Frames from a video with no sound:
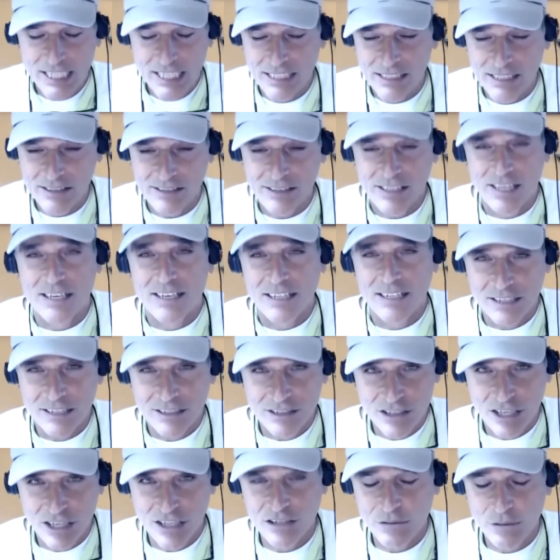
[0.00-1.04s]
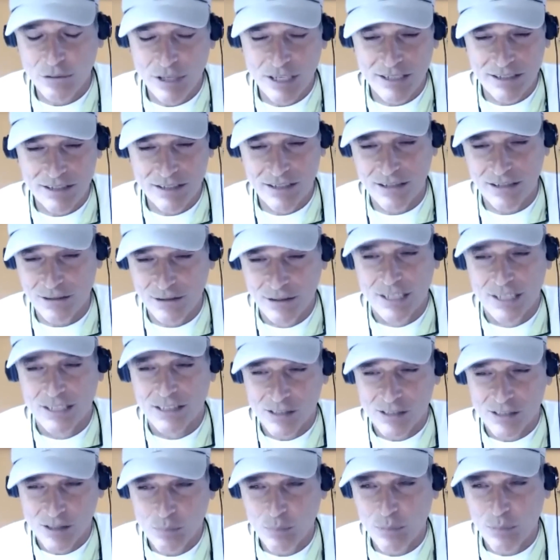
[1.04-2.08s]
is continuing to
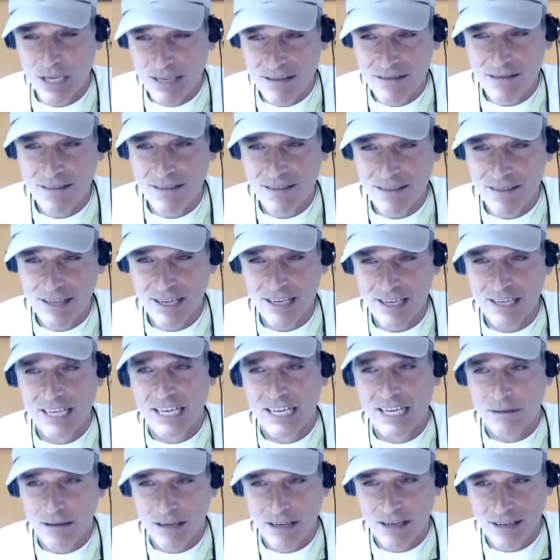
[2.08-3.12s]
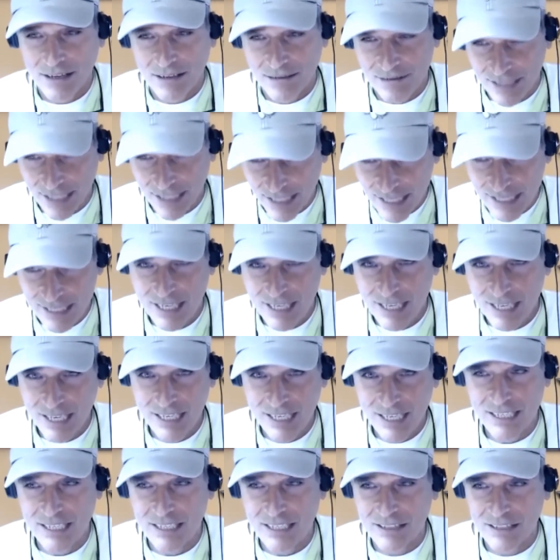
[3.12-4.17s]
spin the uh, ET
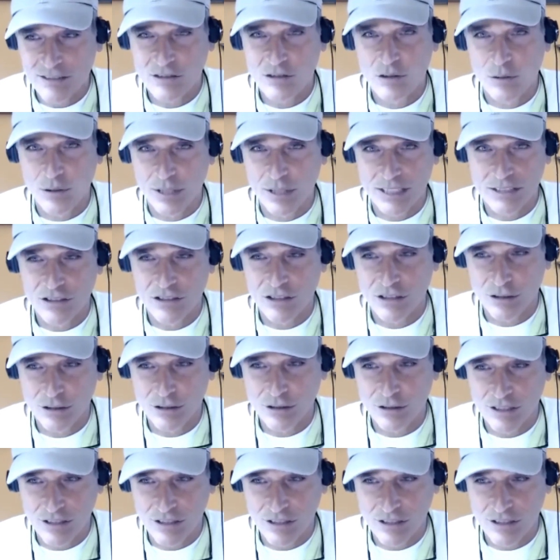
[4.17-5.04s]
is going to.